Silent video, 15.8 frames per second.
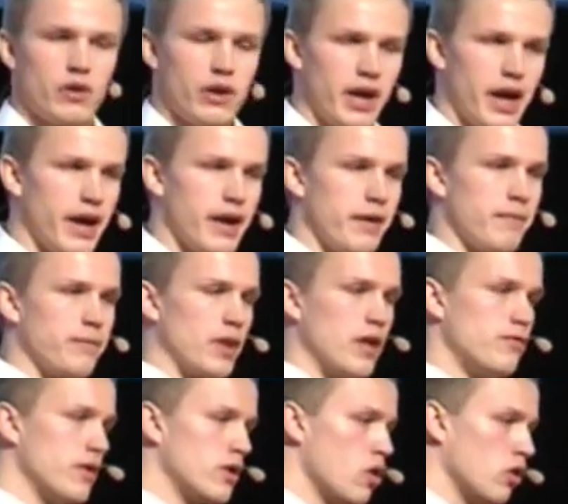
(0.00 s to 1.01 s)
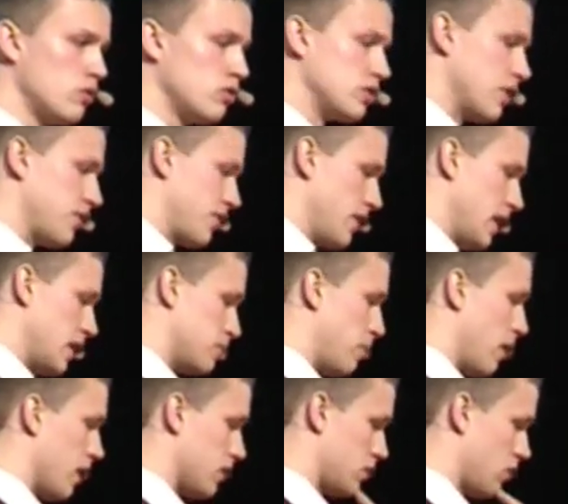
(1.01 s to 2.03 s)
Okay, if we go to the third
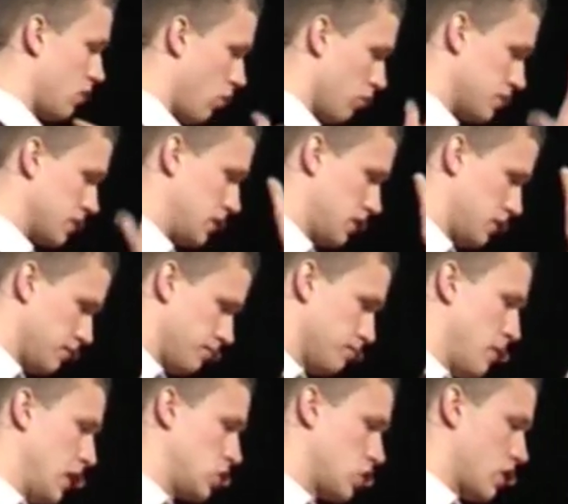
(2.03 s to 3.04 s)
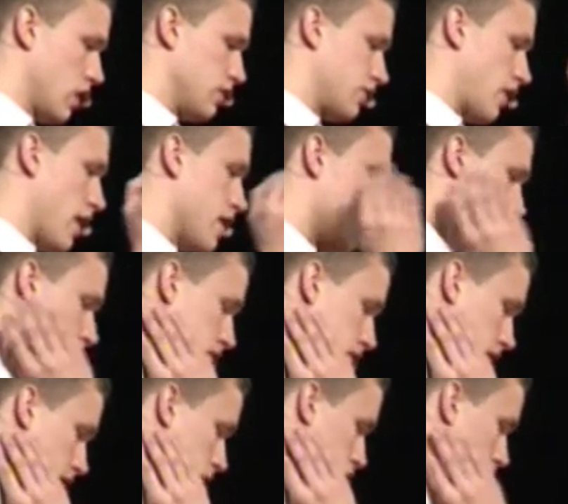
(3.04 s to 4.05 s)
part of this magical triangle
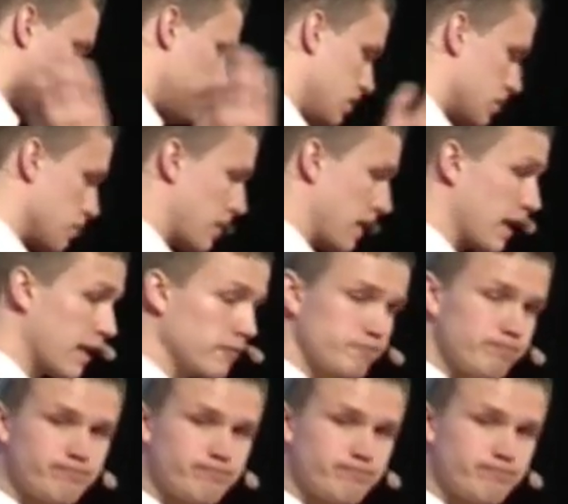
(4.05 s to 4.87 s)
that I showed in the beginning,